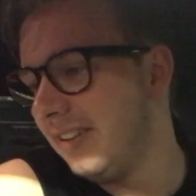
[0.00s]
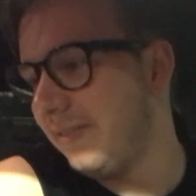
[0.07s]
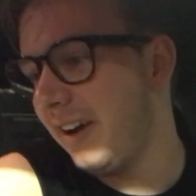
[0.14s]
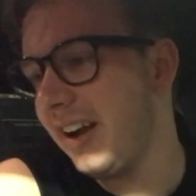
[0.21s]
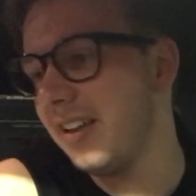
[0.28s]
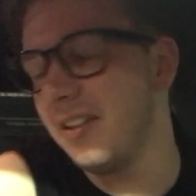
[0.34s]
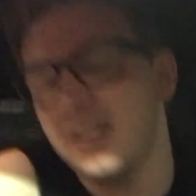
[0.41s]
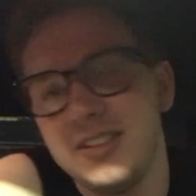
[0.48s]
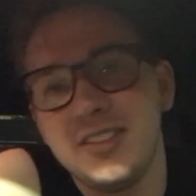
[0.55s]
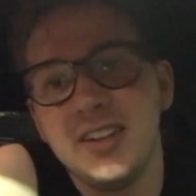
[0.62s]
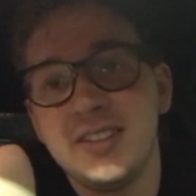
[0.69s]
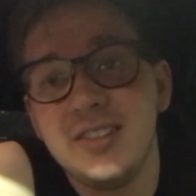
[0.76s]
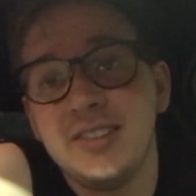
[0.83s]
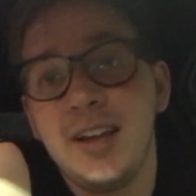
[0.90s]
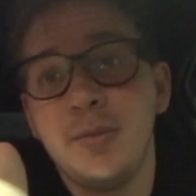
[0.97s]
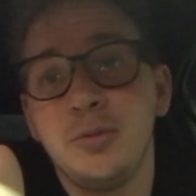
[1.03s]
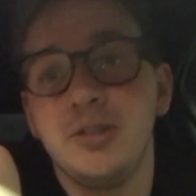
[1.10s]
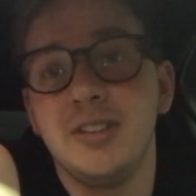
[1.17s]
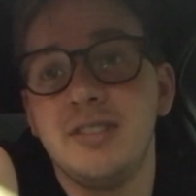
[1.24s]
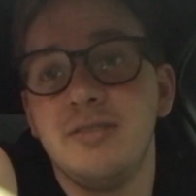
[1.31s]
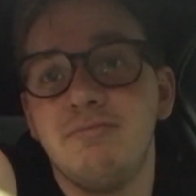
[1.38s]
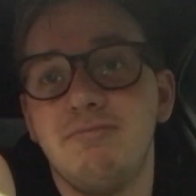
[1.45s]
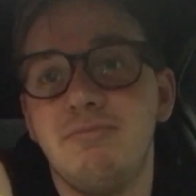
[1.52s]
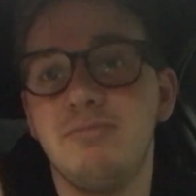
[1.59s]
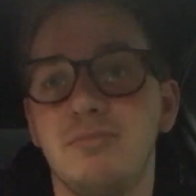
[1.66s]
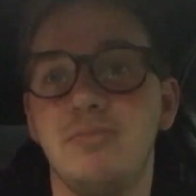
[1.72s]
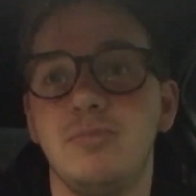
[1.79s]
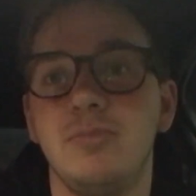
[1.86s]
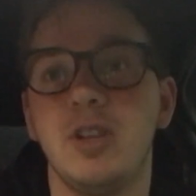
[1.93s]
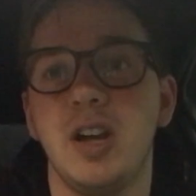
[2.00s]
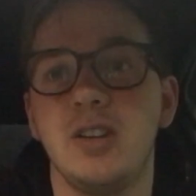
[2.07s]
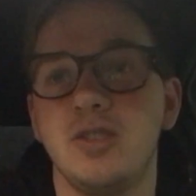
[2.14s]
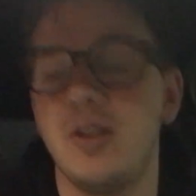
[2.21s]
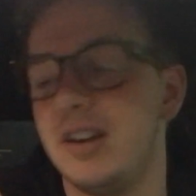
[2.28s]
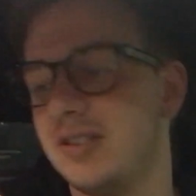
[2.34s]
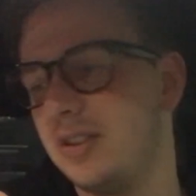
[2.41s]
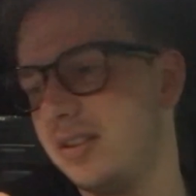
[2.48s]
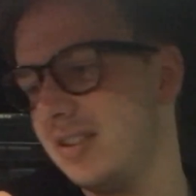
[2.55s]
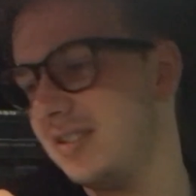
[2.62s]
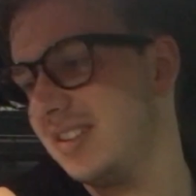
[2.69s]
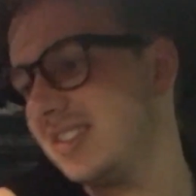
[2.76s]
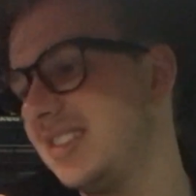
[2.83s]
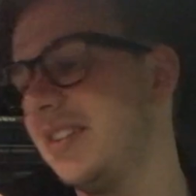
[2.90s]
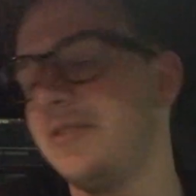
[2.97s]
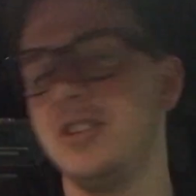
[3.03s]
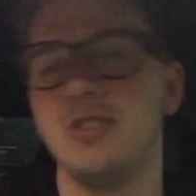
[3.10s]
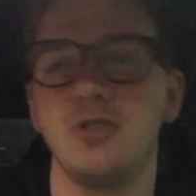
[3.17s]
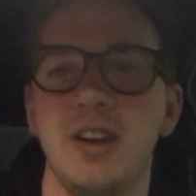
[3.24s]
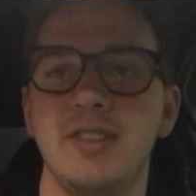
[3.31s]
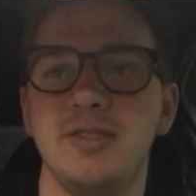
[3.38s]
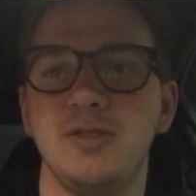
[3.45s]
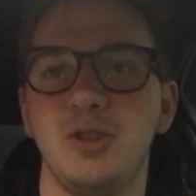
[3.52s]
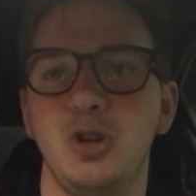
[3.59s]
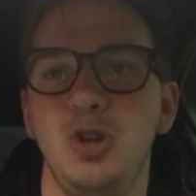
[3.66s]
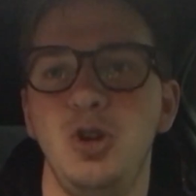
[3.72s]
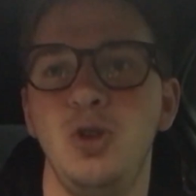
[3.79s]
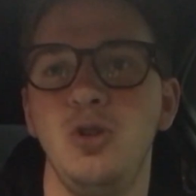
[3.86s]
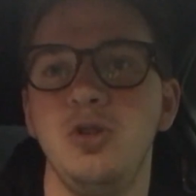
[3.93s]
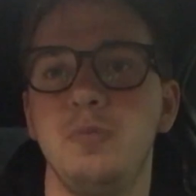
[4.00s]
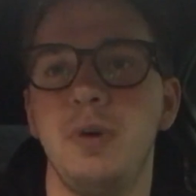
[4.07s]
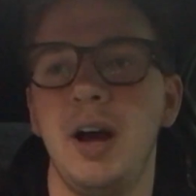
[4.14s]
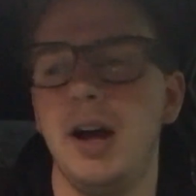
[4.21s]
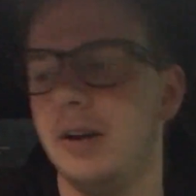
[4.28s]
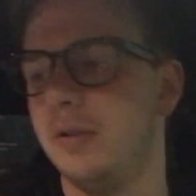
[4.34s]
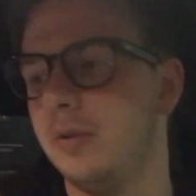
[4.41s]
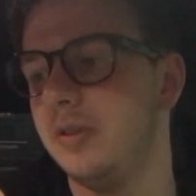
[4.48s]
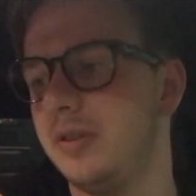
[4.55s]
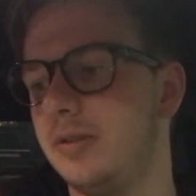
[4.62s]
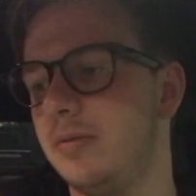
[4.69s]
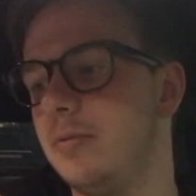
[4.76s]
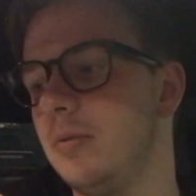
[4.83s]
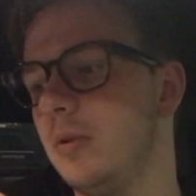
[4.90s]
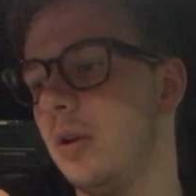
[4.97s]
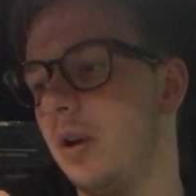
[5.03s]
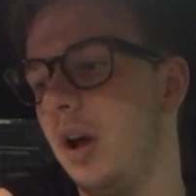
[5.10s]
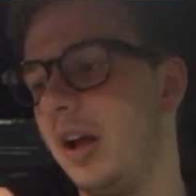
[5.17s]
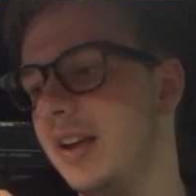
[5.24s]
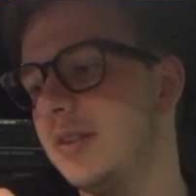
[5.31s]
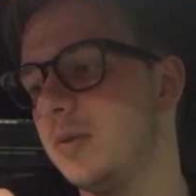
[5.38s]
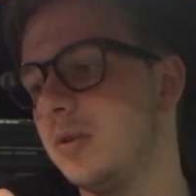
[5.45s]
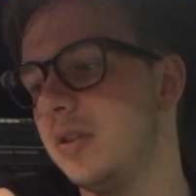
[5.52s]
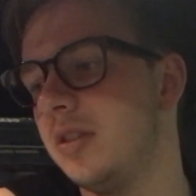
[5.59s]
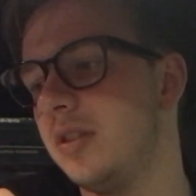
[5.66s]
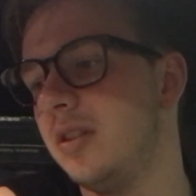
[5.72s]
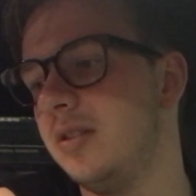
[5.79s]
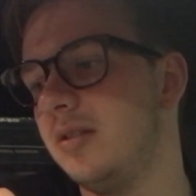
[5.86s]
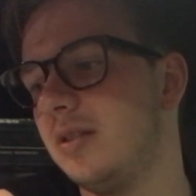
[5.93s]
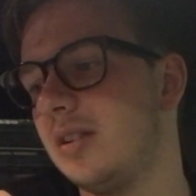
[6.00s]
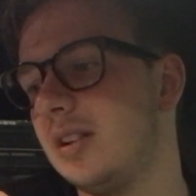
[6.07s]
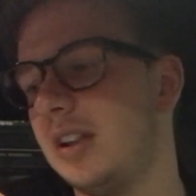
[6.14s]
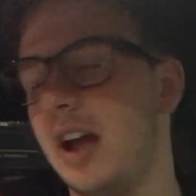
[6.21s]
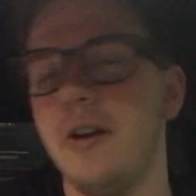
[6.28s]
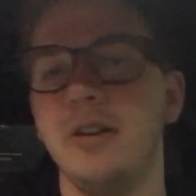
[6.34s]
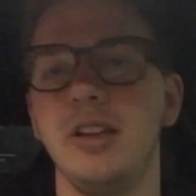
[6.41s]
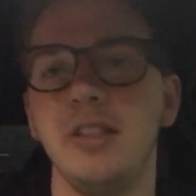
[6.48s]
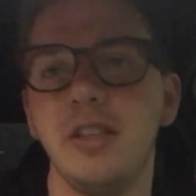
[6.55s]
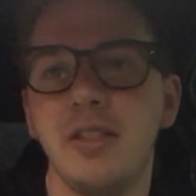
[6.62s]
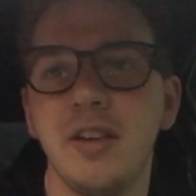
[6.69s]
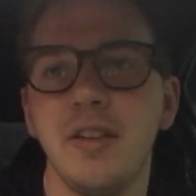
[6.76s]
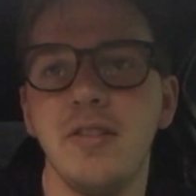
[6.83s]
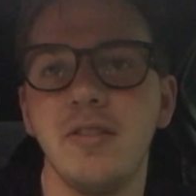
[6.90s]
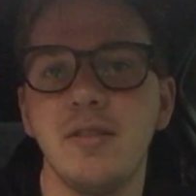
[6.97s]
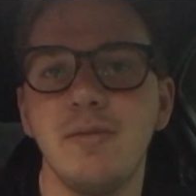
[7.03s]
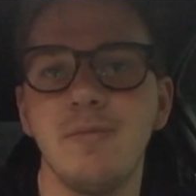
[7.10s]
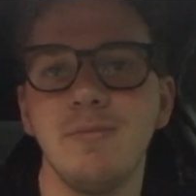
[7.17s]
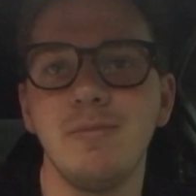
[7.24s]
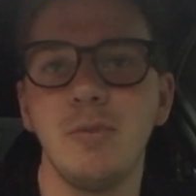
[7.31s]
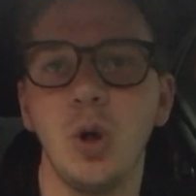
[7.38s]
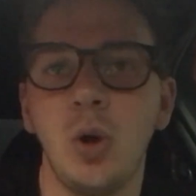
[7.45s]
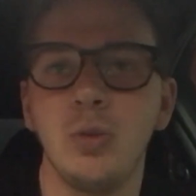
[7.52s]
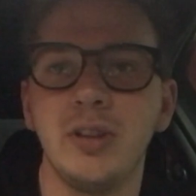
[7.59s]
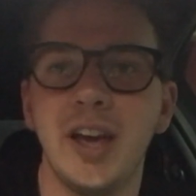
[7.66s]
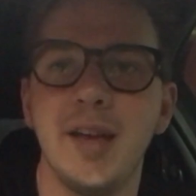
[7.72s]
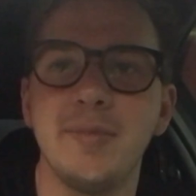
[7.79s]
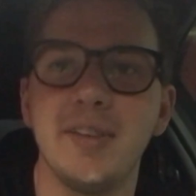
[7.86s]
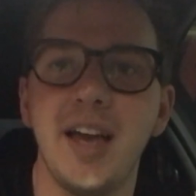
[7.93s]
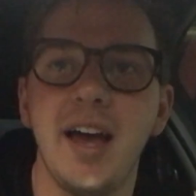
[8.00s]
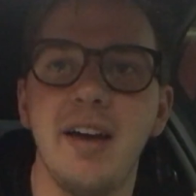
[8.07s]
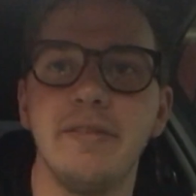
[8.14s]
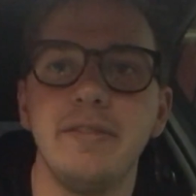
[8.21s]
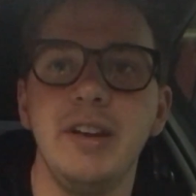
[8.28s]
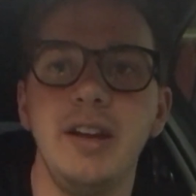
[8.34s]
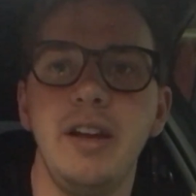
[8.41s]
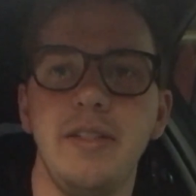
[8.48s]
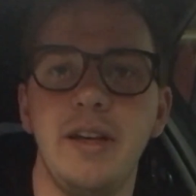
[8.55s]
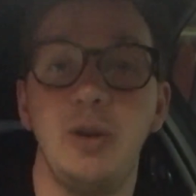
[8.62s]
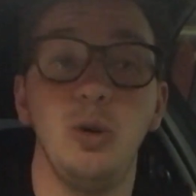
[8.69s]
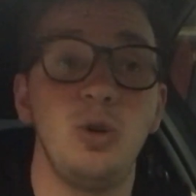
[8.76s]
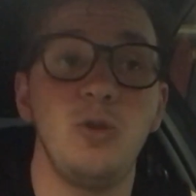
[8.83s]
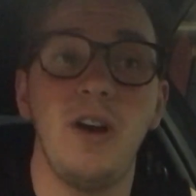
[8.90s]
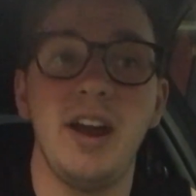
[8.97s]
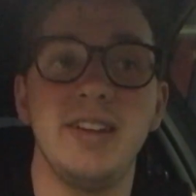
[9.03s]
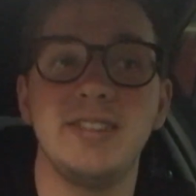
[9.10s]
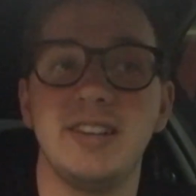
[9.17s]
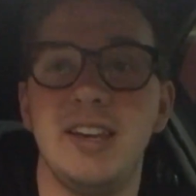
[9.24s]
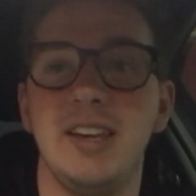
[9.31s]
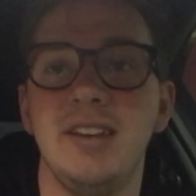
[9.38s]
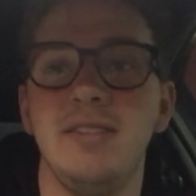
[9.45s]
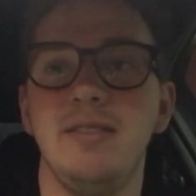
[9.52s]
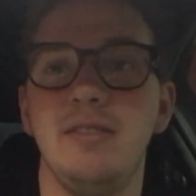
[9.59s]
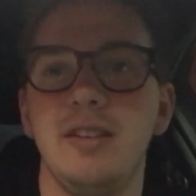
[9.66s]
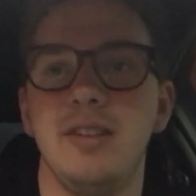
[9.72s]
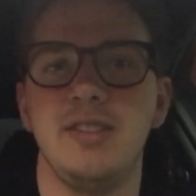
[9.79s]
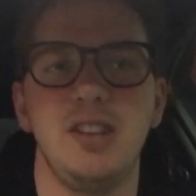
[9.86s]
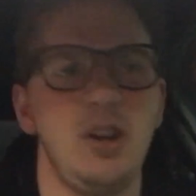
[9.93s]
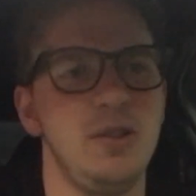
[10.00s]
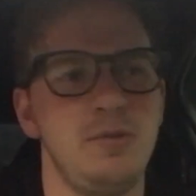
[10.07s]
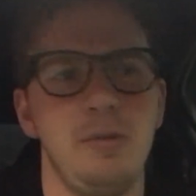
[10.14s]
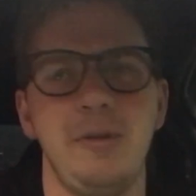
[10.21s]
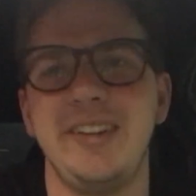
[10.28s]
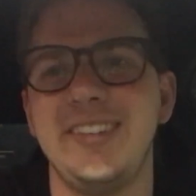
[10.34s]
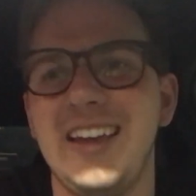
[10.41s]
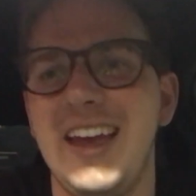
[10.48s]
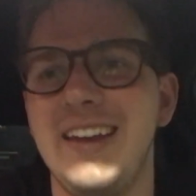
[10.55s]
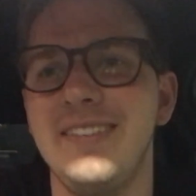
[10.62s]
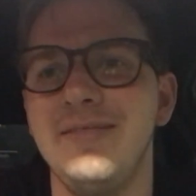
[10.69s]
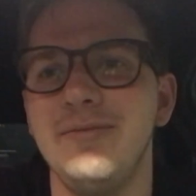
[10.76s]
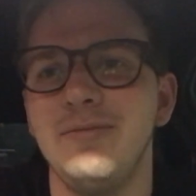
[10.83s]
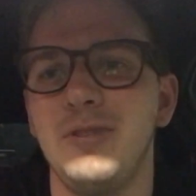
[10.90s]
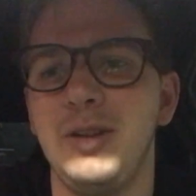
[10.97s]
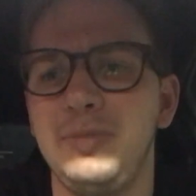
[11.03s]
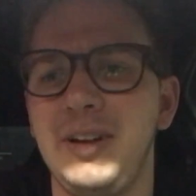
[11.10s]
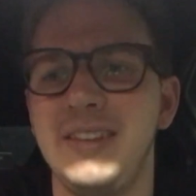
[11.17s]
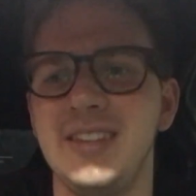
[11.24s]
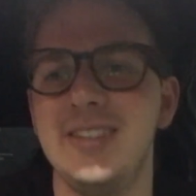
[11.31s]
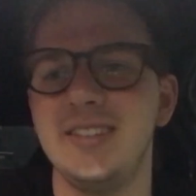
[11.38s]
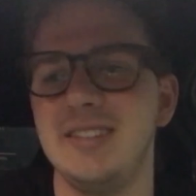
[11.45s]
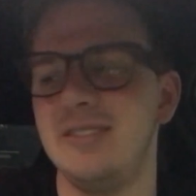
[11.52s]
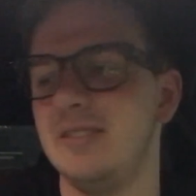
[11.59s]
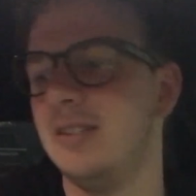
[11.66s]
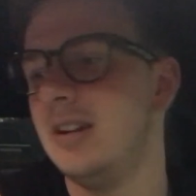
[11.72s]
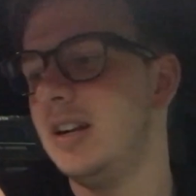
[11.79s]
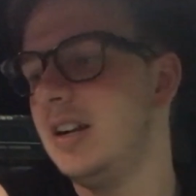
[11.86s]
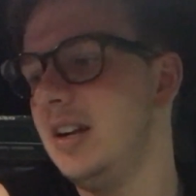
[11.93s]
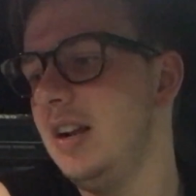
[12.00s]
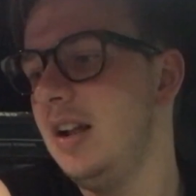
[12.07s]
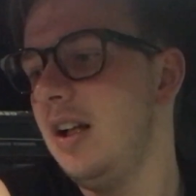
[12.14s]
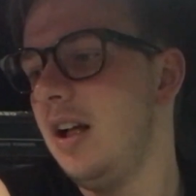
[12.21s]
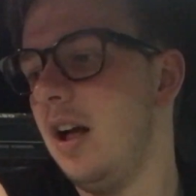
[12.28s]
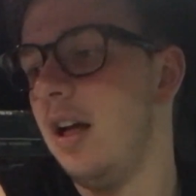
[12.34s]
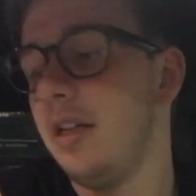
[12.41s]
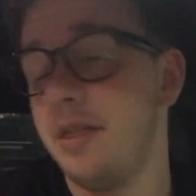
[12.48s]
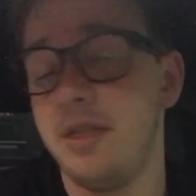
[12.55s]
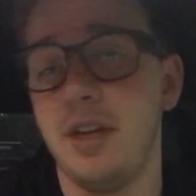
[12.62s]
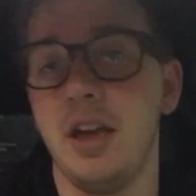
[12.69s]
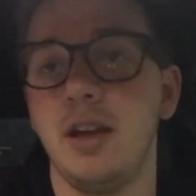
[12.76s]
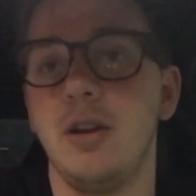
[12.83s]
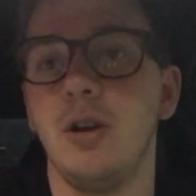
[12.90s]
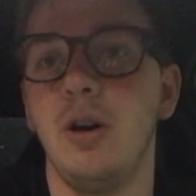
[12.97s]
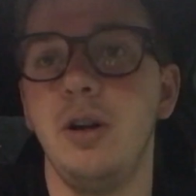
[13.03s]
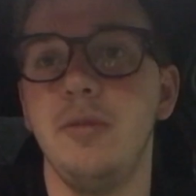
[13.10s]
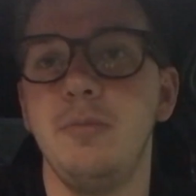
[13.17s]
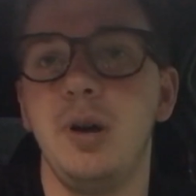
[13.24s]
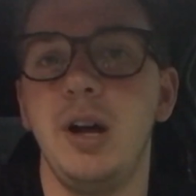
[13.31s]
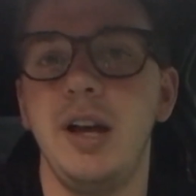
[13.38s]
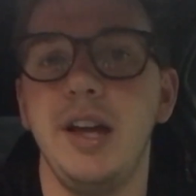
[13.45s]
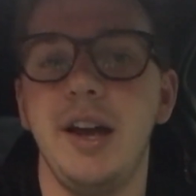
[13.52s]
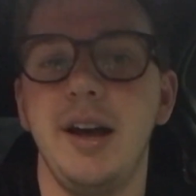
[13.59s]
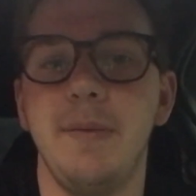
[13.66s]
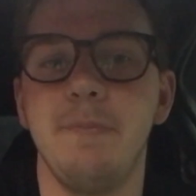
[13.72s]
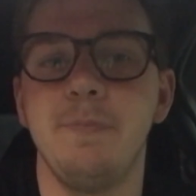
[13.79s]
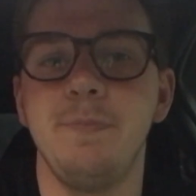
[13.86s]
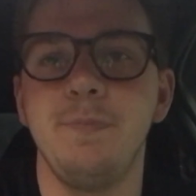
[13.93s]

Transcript: fuck it, it's a double-din touch screen. I think it's like a 7-inch screen, so it's not huge, but I guess with the clarity that these old games have, they look great as a kid. This thing, I was probably like 10 when I played this, and thank God my